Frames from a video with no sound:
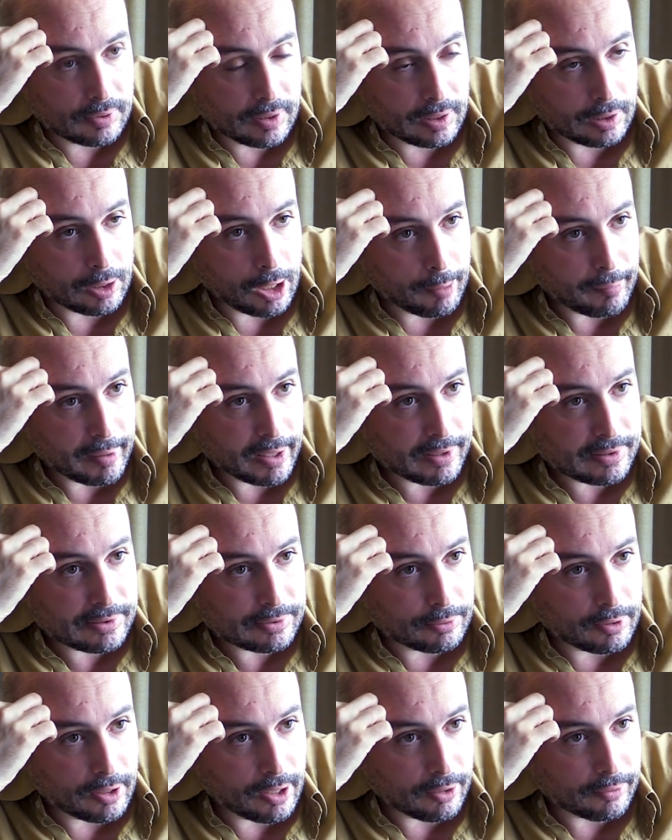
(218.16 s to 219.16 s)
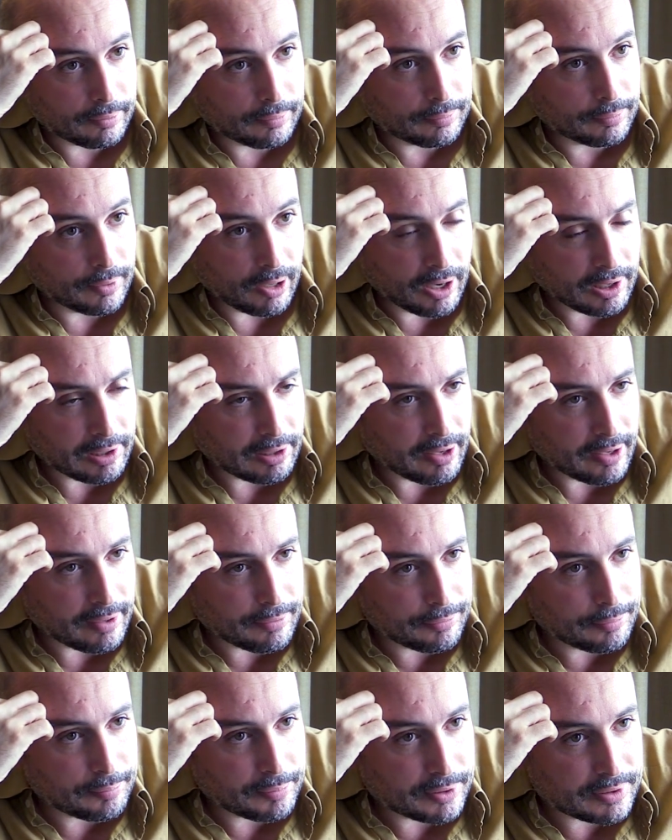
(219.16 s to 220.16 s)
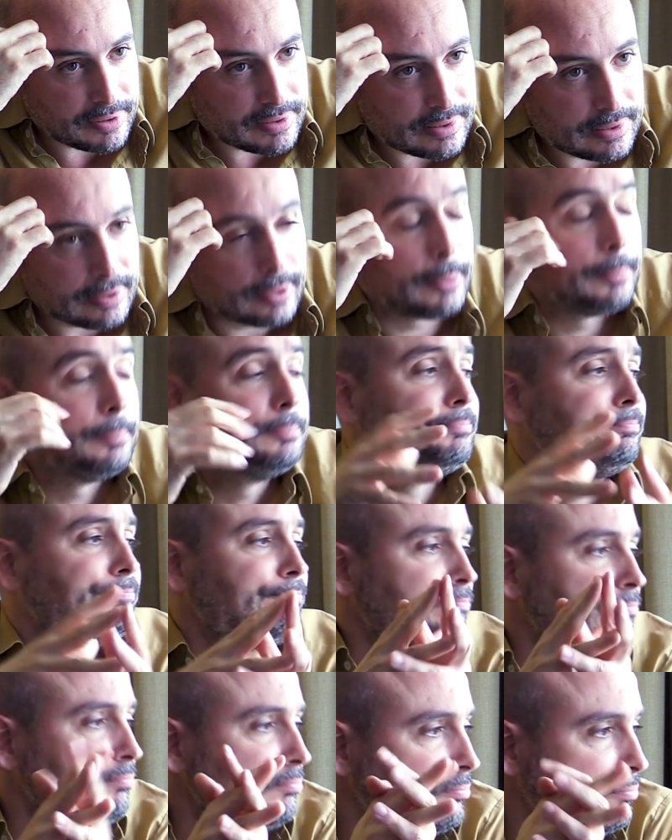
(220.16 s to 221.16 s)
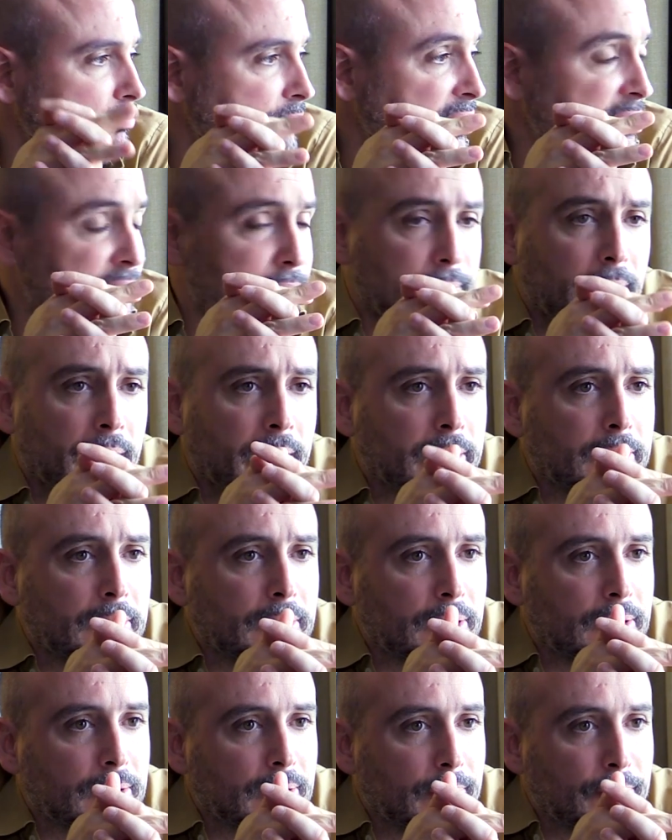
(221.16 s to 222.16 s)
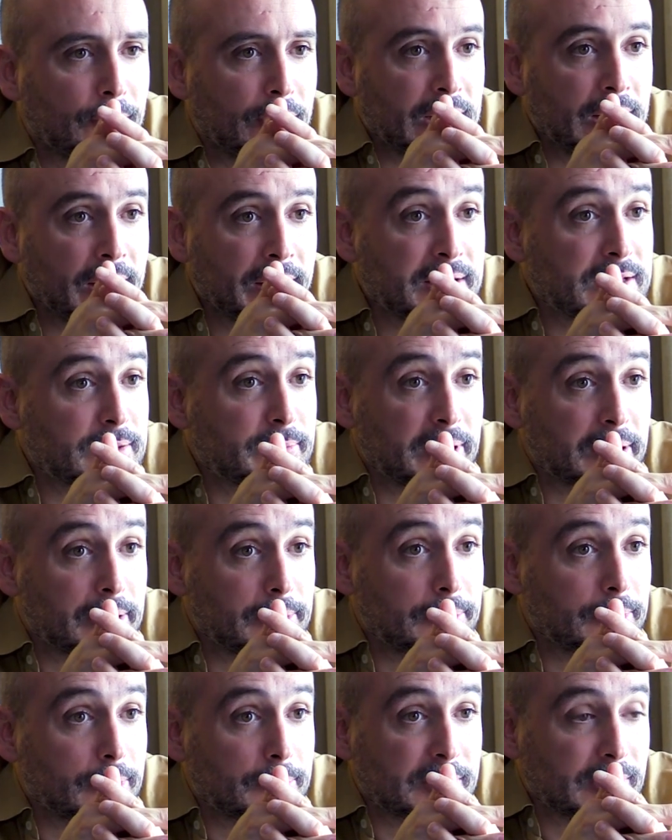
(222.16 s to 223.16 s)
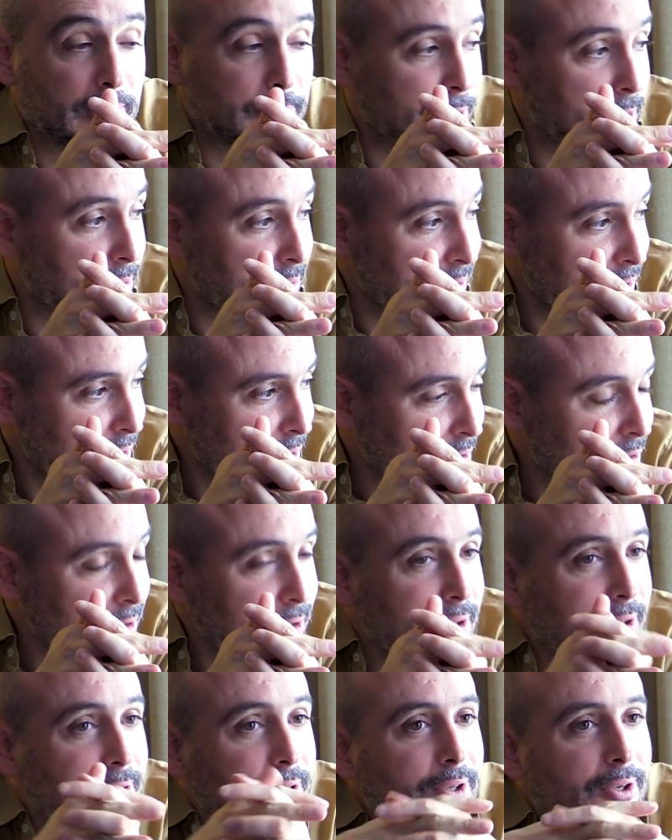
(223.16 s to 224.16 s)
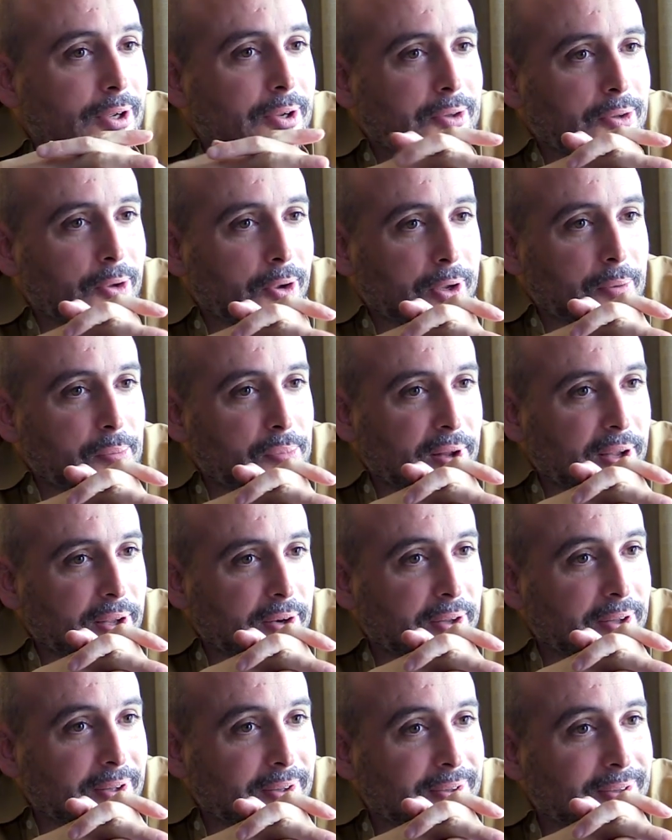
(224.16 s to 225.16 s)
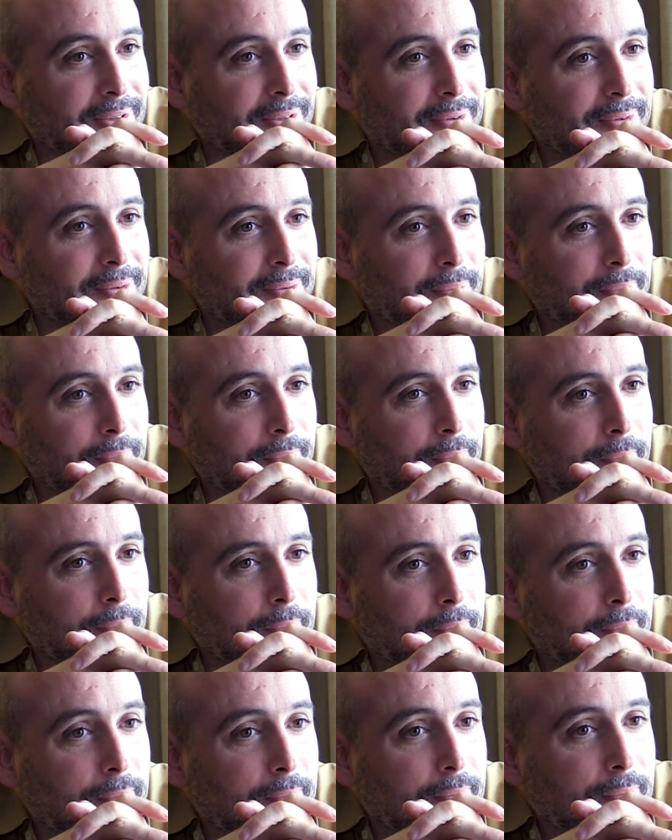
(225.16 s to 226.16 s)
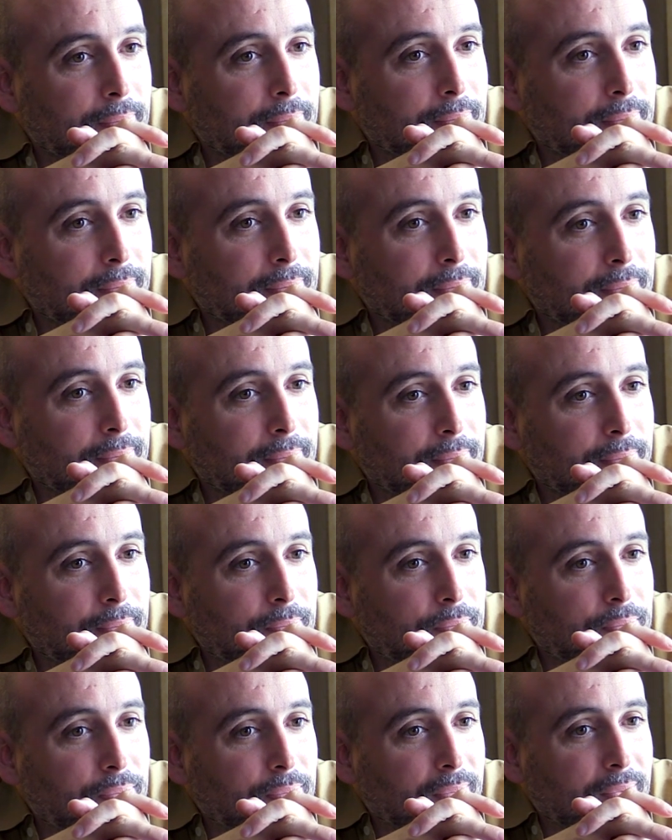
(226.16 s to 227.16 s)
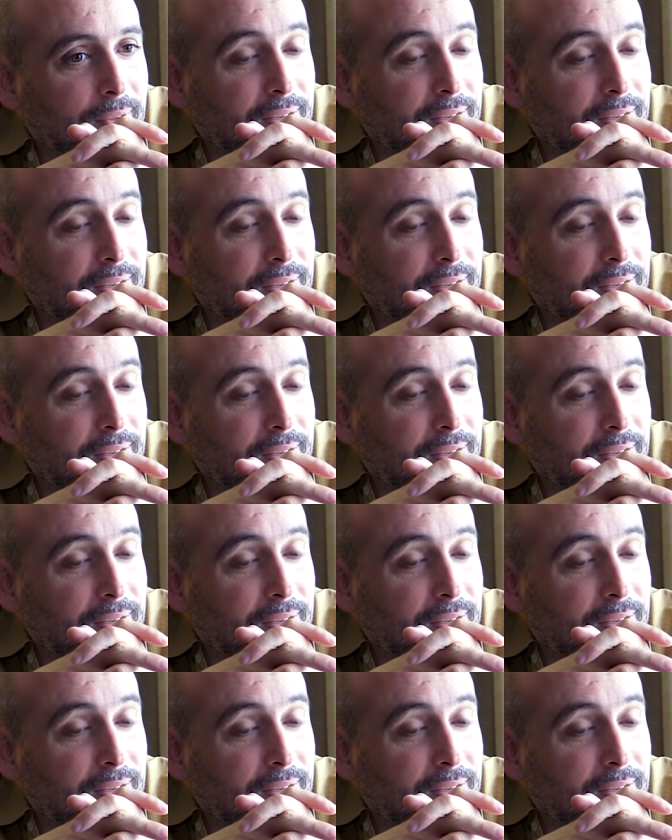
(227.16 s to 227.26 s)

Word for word: Climax or High Life, but it's fine. I'm very lucky to make a film, so I'm not complaining. An interview with me is better than Climax and High Life anyway.